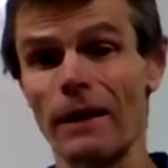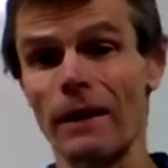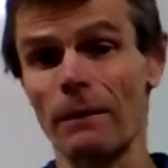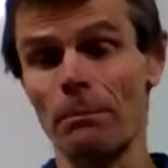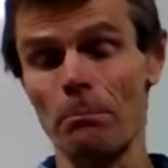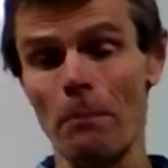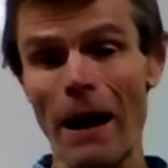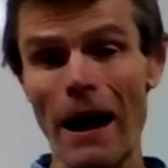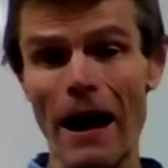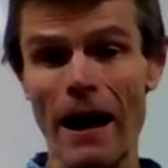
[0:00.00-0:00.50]

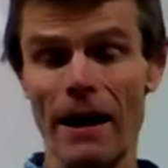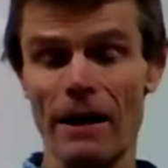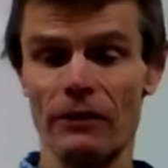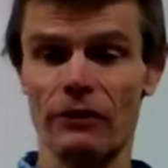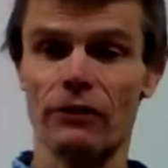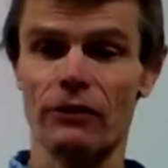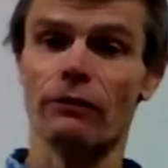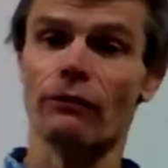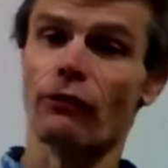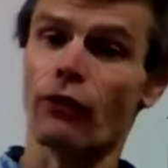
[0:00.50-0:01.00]
and
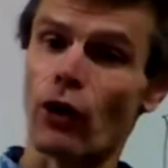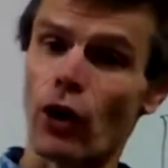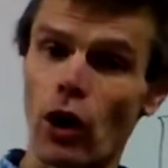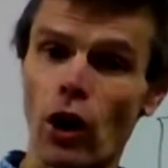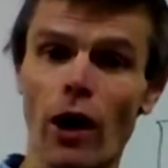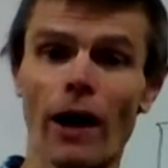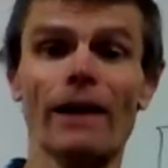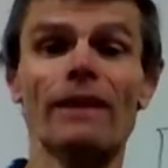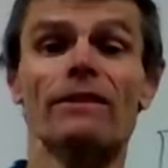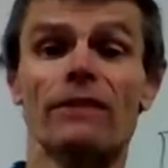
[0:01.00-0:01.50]
mass for a
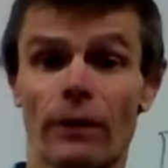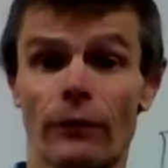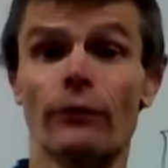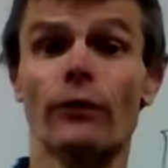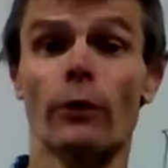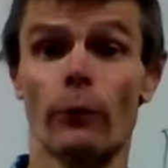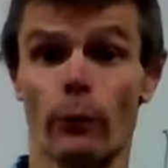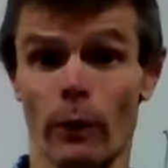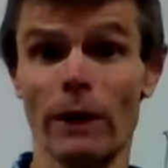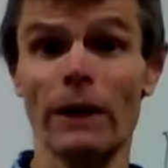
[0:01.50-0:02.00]
lot of
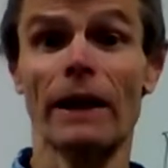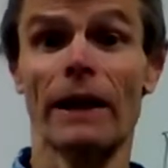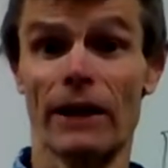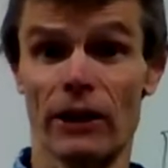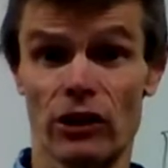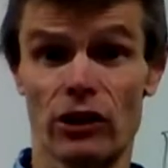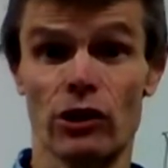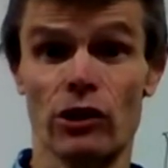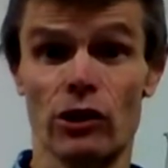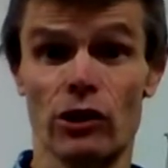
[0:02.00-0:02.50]
different
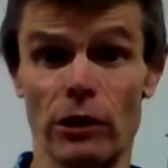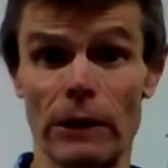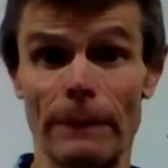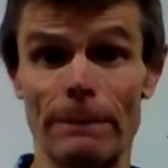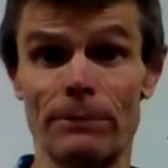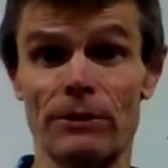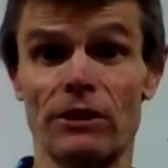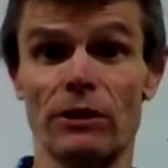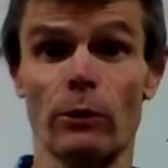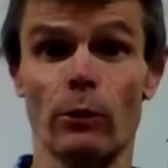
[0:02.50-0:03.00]

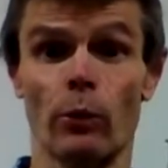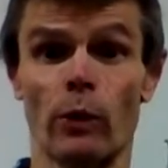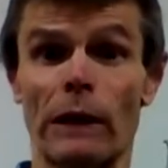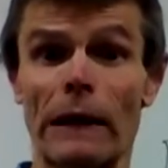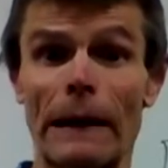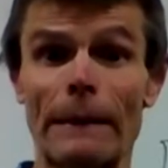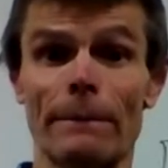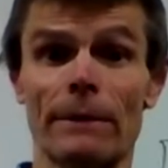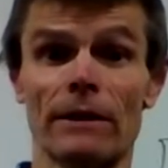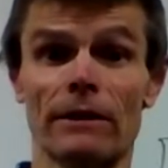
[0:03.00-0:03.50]
relationships that we're
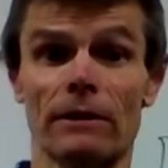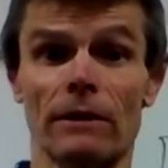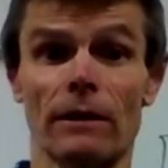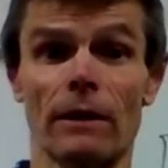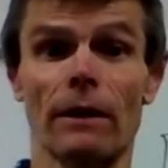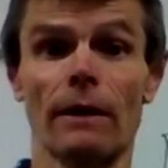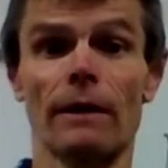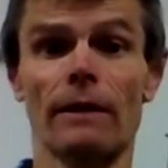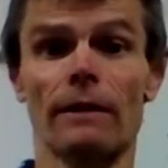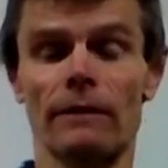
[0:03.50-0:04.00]
going to be
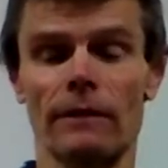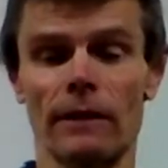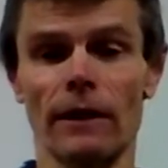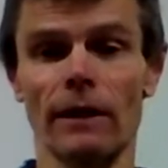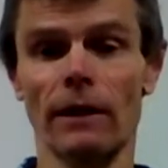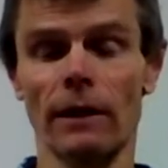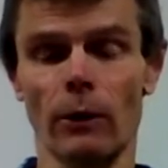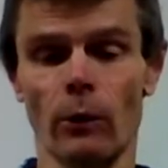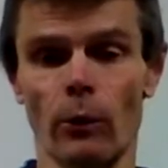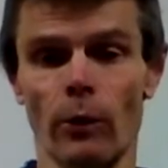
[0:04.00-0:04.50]

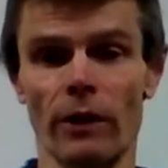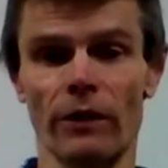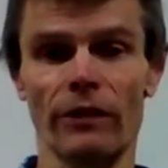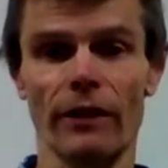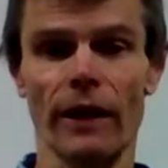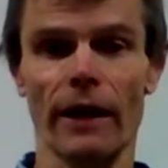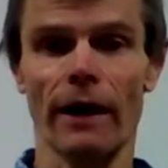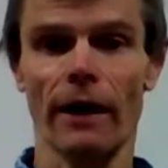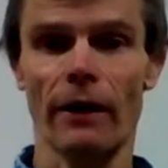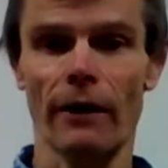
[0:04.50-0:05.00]
dealing with
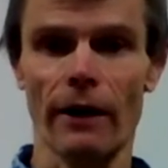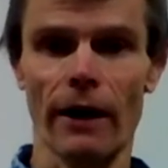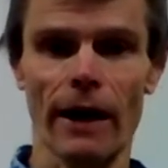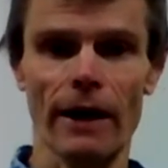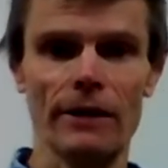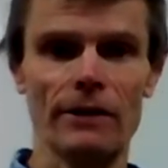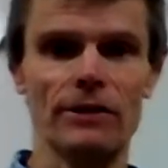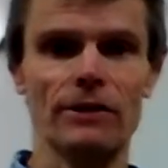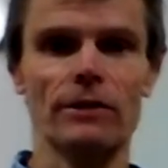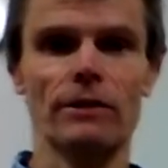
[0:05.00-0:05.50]
in our
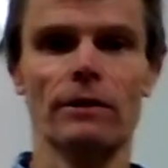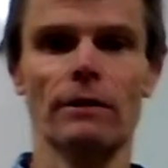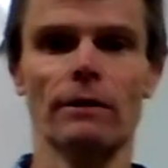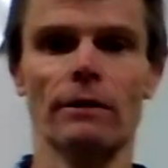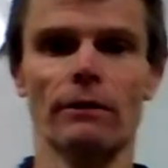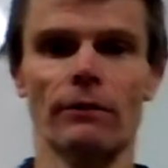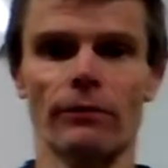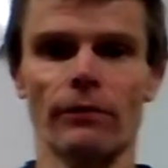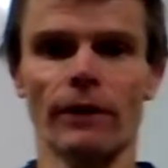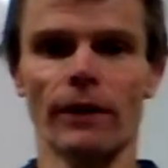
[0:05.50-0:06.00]
next
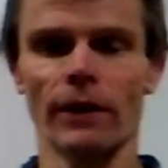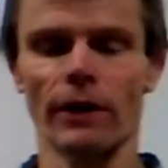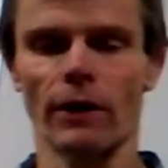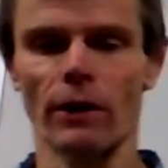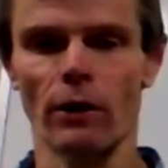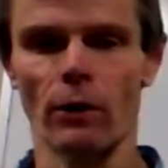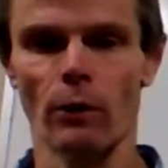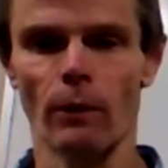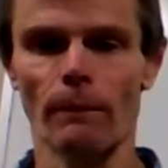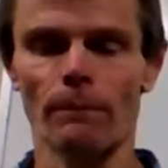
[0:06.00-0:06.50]

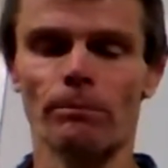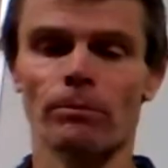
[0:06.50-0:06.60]
video,